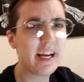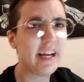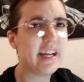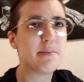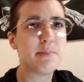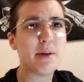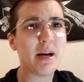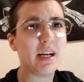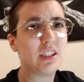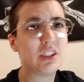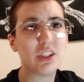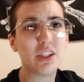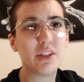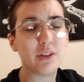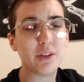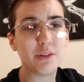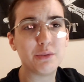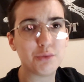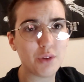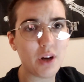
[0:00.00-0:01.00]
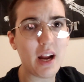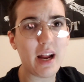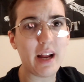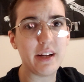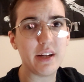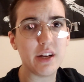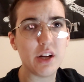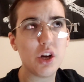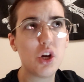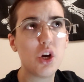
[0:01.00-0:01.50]
an imaginary
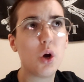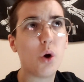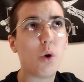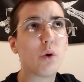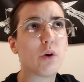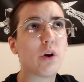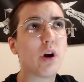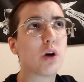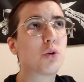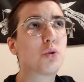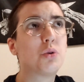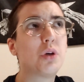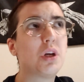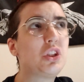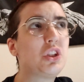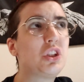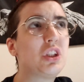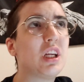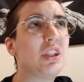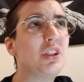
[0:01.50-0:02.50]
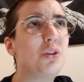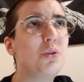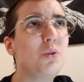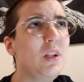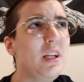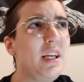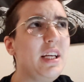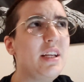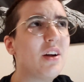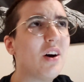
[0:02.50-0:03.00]
friend or a crutch that you
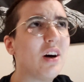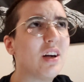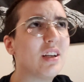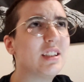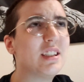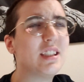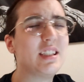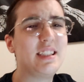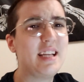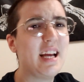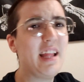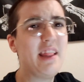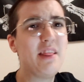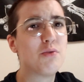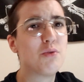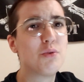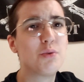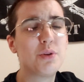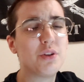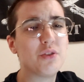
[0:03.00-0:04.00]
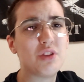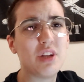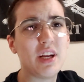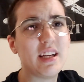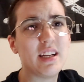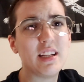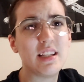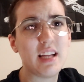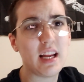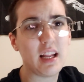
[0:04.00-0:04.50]
lean on to get through your
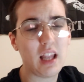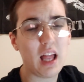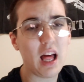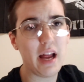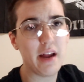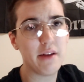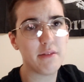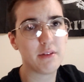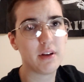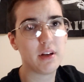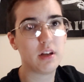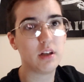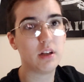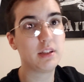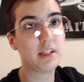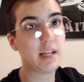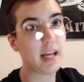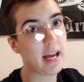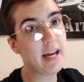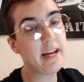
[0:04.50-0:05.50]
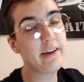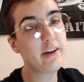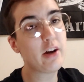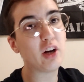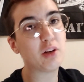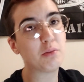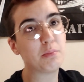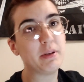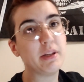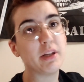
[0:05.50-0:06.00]
day-to-day life. Can
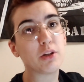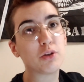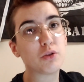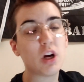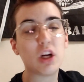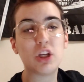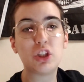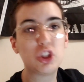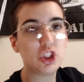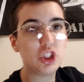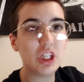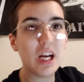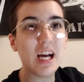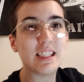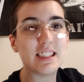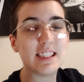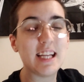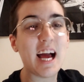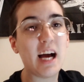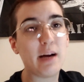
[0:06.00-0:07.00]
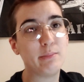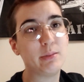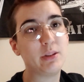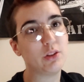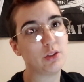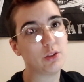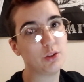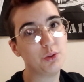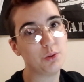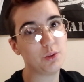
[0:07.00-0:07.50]
God be a crutch? Yes,
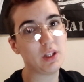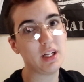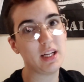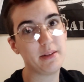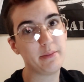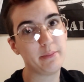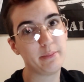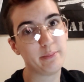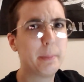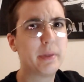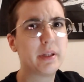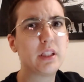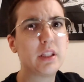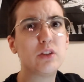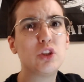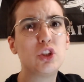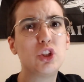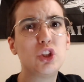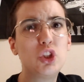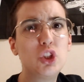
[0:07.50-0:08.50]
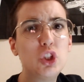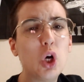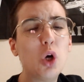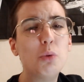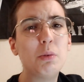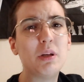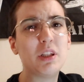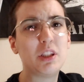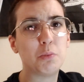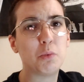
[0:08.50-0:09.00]
absolutely. But there's so
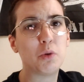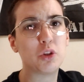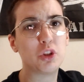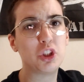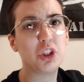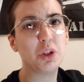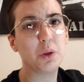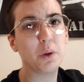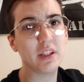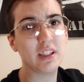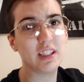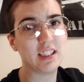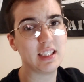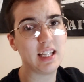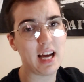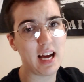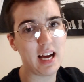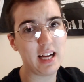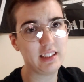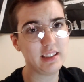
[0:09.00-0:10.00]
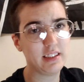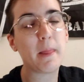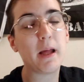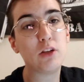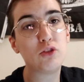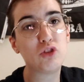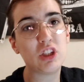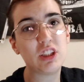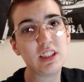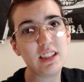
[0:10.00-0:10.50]
much more to it than that.
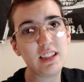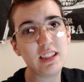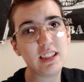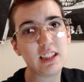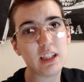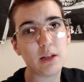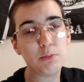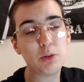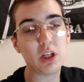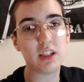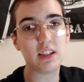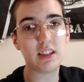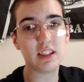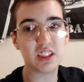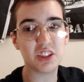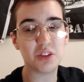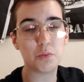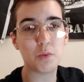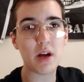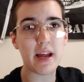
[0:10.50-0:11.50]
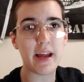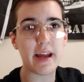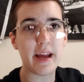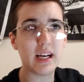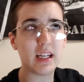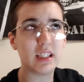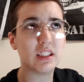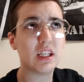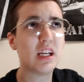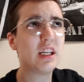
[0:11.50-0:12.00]
Addressing the subject this way
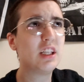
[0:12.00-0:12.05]
as